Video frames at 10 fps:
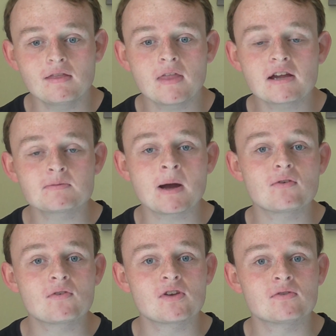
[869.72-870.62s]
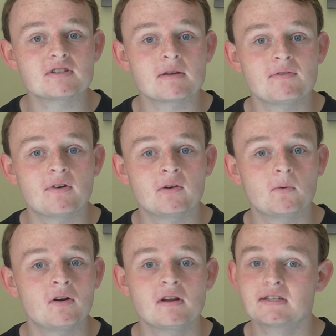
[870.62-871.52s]
that's my review of semi-final
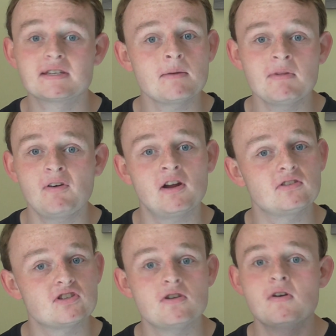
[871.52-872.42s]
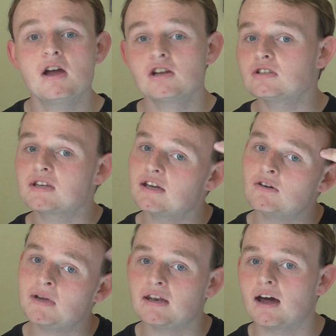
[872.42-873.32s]
1. Semi-final 2, just
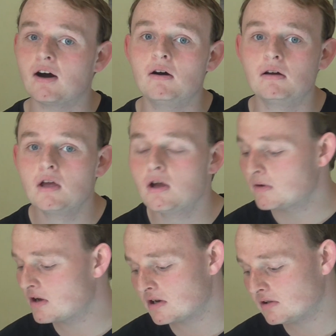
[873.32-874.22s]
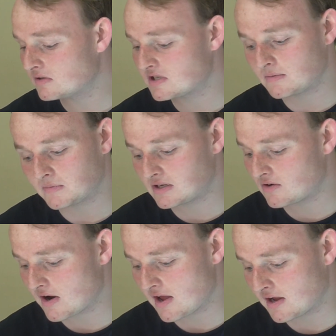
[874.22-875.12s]
kill me now. We're going to lose somebody
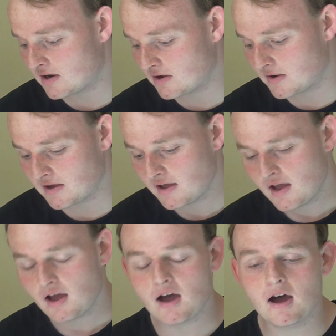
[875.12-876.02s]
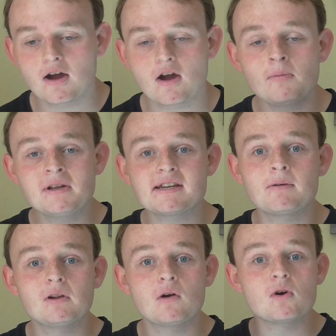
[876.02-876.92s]
great, I know it. Comment
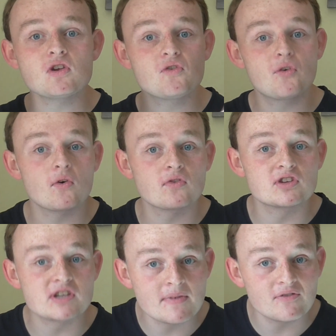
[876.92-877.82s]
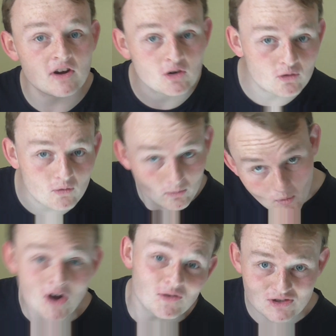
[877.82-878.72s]
down below what you thought of the semi-final
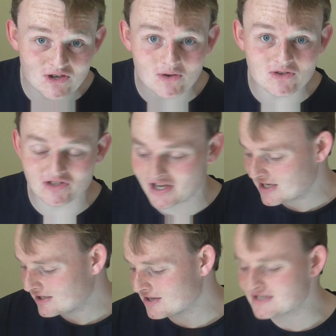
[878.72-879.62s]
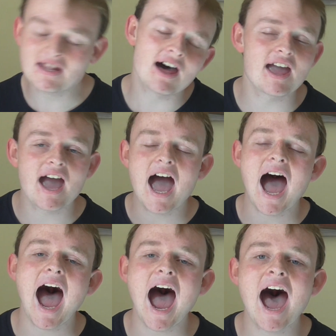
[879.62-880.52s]
1 results last night,
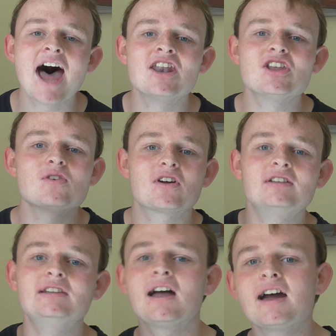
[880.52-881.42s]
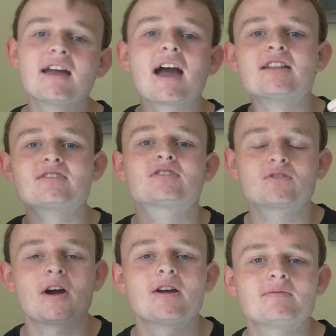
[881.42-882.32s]
and you can like and
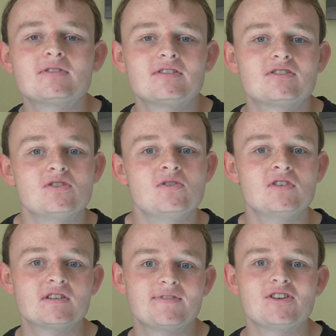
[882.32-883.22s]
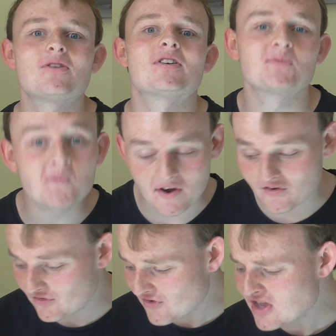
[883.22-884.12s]
subscribe to this video as
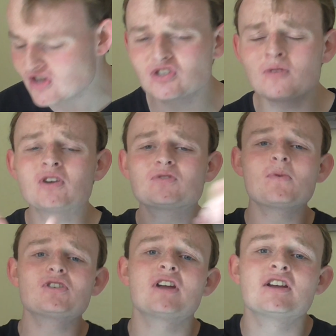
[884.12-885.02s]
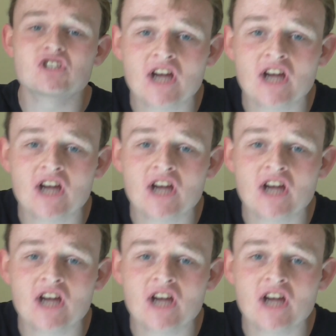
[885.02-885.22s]
well. Thank you so much for watching.